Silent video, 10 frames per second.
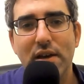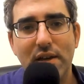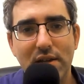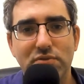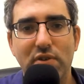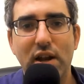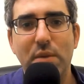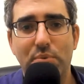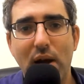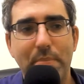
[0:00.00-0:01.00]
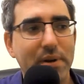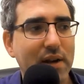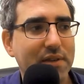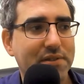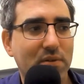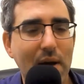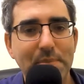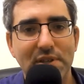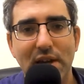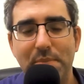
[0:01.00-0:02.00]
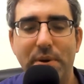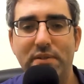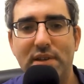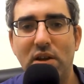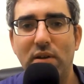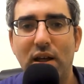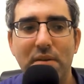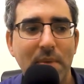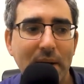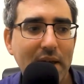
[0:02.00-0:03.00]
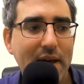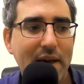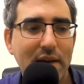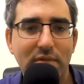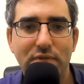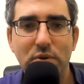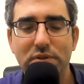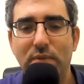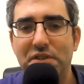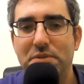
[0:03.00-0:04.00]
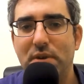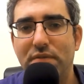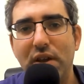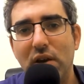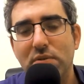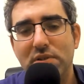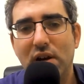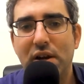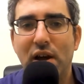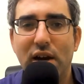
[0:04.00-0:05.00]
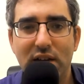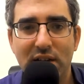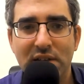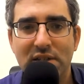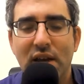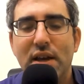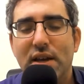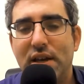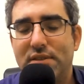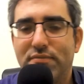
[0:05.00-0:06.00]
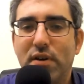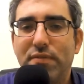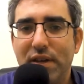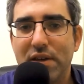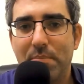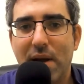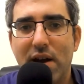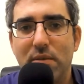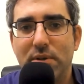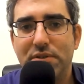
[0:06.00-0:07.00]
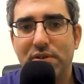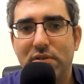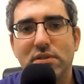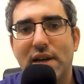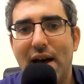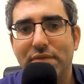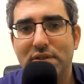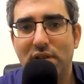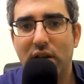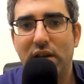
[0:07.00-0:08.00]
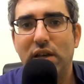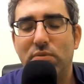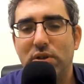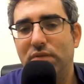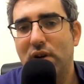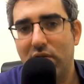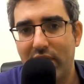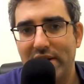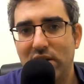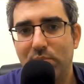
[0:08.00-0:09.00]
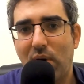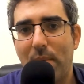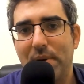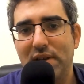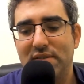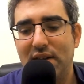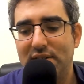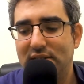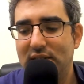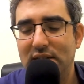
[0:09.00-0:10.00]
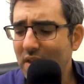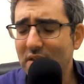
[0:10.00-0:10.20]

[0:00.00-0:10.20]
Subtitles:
Israeli property listing website, because I know a lot of my folks watching my videos are in Ireland. It's roughly comparable to daft.ie, where you've got rental properties listed.